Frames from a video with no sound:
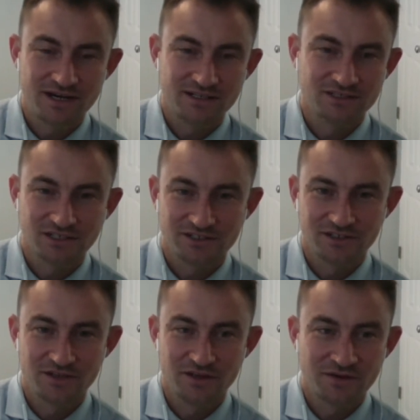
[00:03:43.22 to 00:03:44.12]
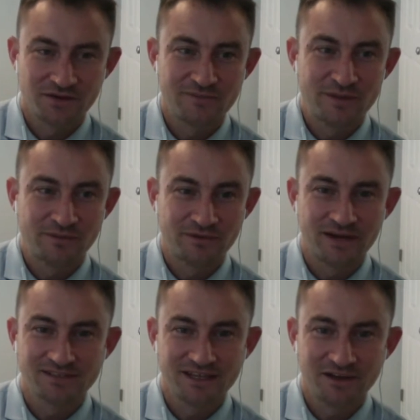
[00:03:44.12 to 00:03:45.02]
trying to, you know, write a paper,
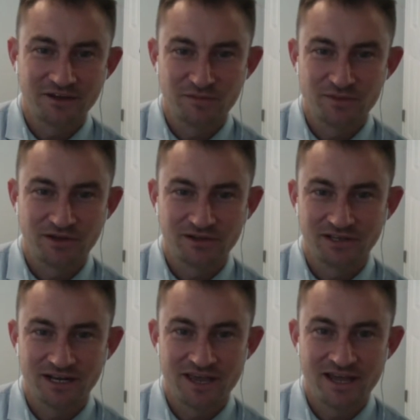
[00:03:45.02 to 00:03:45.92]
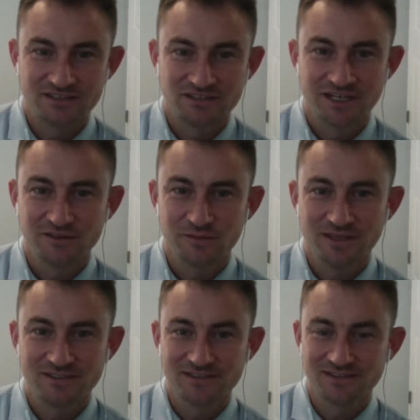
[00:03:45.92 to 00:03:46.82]
reconcile on a pure kind of exegetical
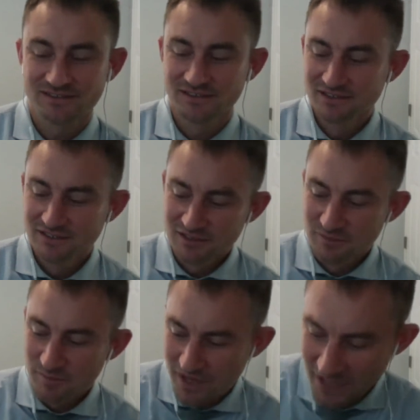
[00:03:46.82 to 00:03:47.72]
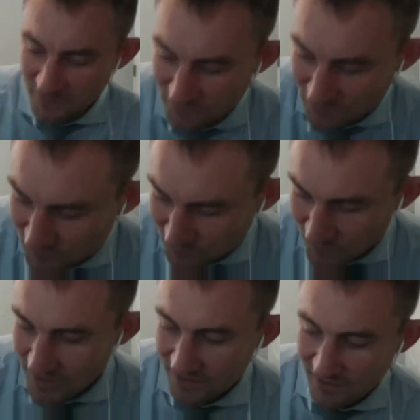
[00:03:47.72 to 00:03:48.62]
basis. But I was
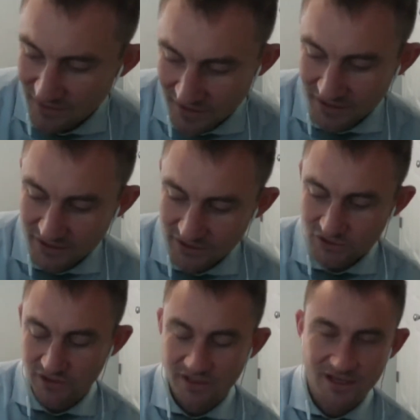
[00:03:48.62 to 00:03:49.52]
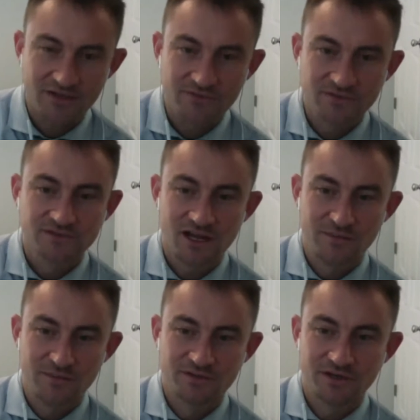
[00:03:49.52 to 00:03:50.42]
reading John Calvin's
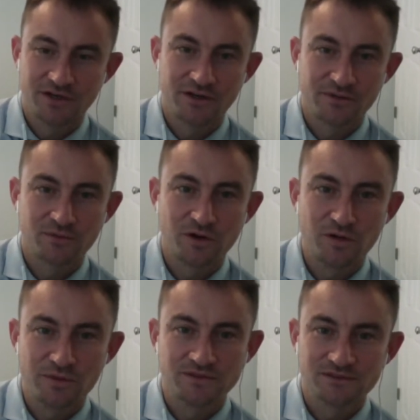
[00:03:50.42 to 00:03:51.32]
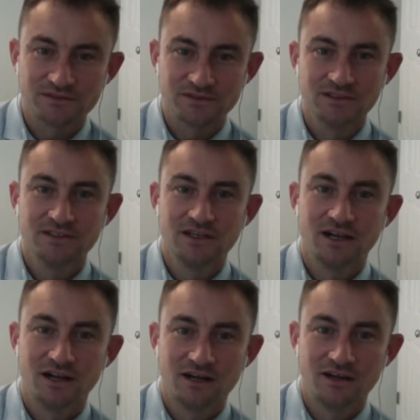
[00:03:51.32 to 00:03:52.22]
commentary on Romans.
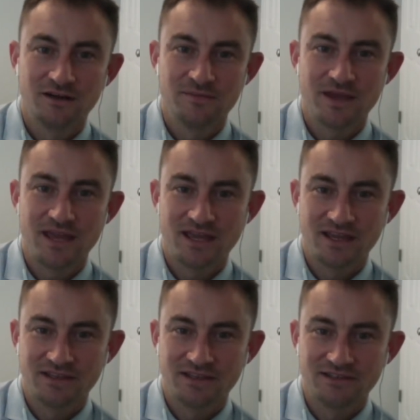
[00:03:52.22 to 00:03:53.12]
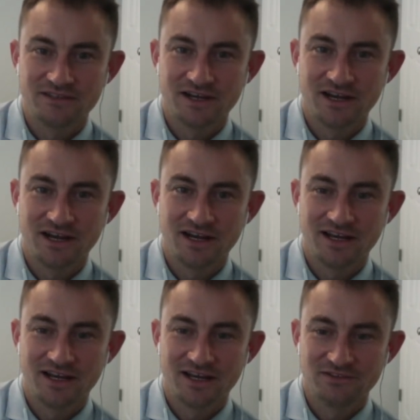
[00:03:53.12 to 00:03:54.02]
I
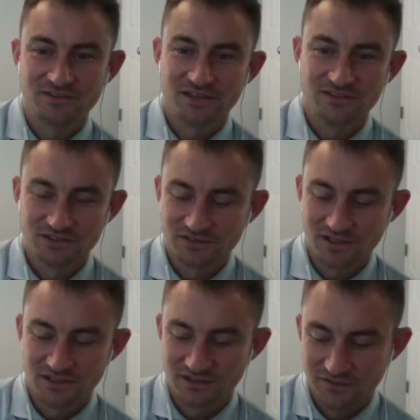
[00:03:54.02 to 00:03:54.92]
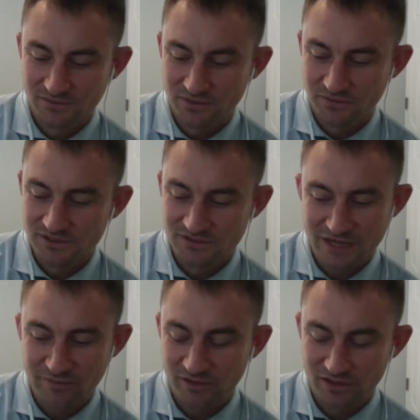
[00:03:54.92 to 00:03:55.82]
was just in the Regent
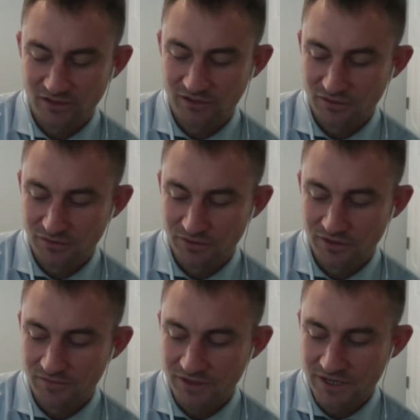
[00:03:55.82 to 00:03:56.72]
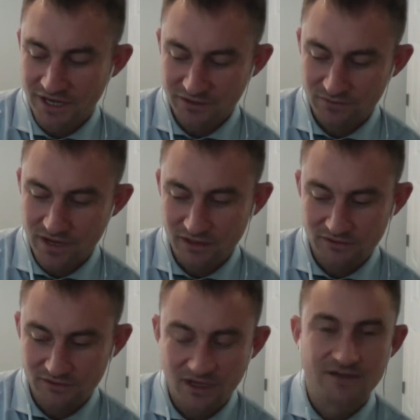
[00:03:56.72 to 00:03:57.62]
Library looking through it. And I had read a
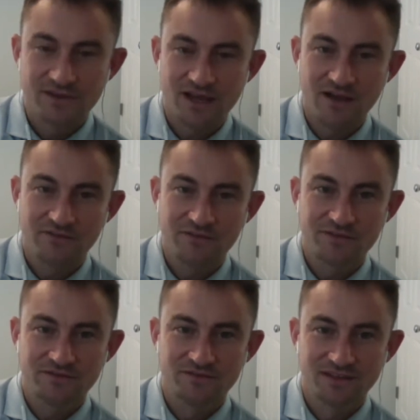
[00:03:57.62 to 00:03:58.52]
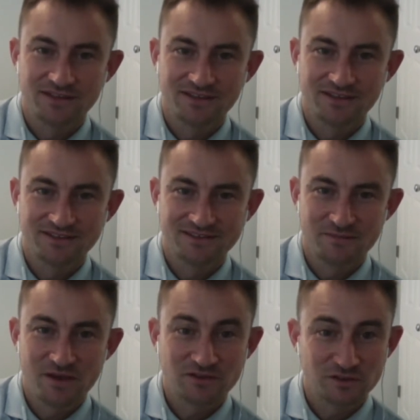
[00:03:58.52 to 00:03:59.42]
lot of Calvin the
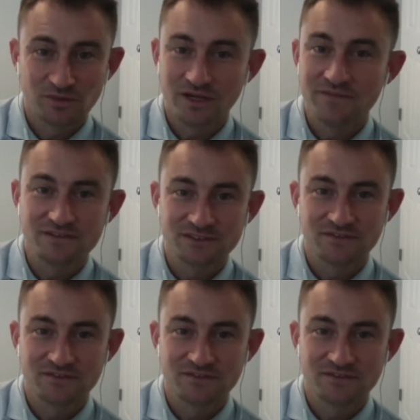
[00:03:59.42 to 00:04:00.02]
semester previously